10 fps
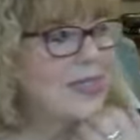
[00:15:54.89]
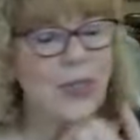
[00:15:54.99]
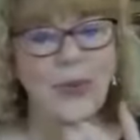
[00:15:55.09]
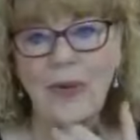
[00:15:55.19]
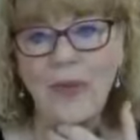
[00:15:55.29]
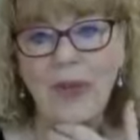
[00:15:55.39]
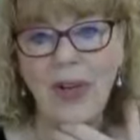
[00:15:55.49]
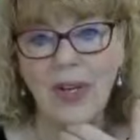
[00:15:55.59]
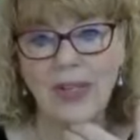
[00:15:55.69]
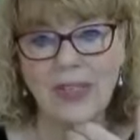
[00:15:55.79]
"A grateful
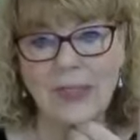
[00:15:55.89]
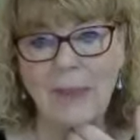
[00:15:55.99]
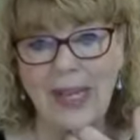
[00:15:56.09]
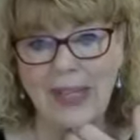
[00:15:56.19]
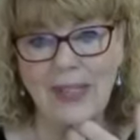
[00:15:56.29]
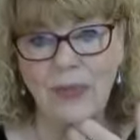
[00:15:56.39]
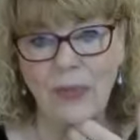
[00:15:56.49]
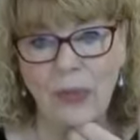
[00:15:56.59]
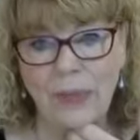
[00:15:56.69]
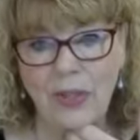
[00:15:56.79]
heart is a magnet
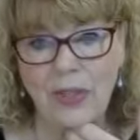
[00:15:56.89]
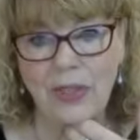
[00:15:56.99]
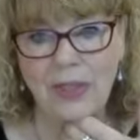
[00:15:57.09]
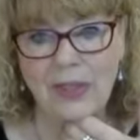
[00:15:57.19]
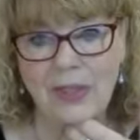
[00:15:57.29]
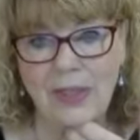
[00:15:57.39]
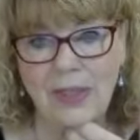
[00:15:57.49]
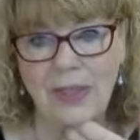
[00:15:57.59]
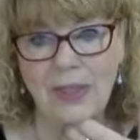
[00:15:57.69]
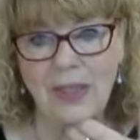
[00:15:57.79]
for miracles."
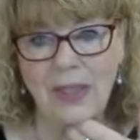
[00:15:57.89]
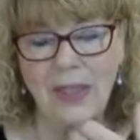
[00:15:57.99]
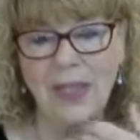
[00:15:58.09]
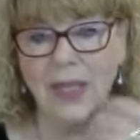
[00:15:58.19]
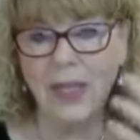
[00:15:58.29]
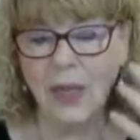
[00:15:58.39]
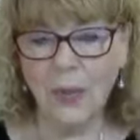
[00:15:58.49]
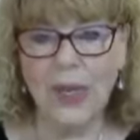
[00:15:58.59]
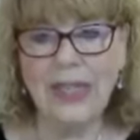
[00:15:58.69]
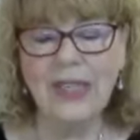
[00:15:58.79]

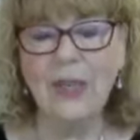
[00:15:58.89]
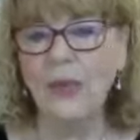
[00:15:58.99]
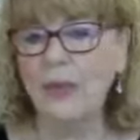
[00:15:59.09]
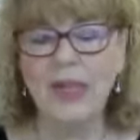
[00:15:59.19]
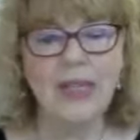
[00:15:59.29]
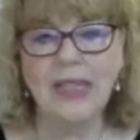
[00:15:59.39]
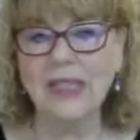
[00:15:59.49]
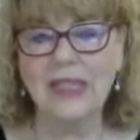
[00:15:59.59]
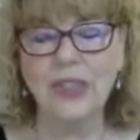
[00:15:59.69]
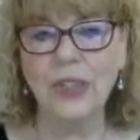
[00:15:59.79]
Write down 3
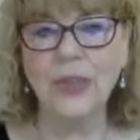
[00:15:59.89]
things that you're